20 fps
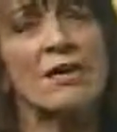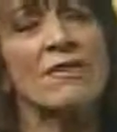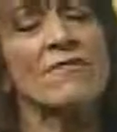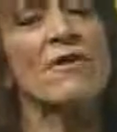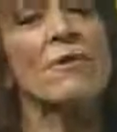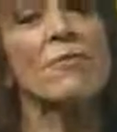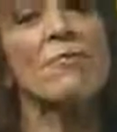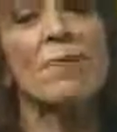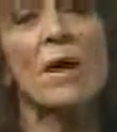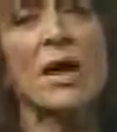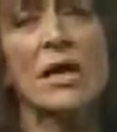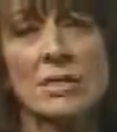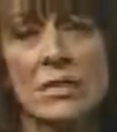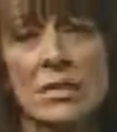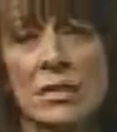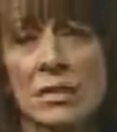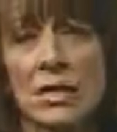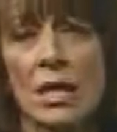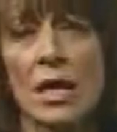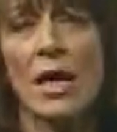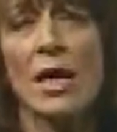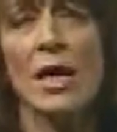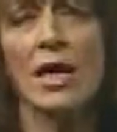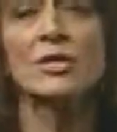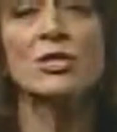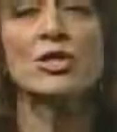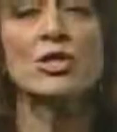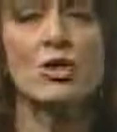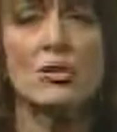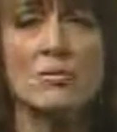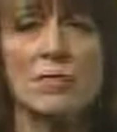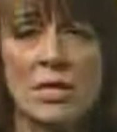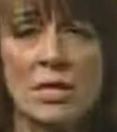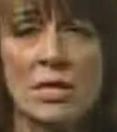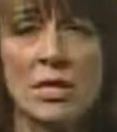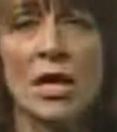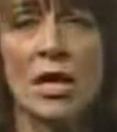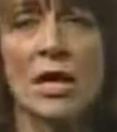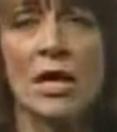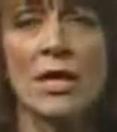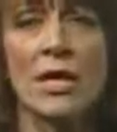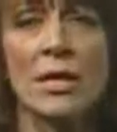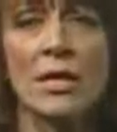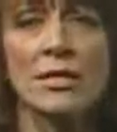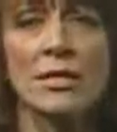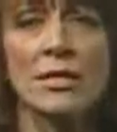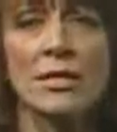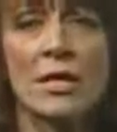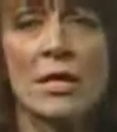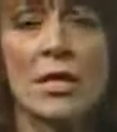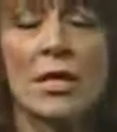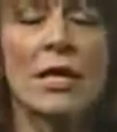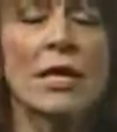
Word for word: from pesticides, herbicides,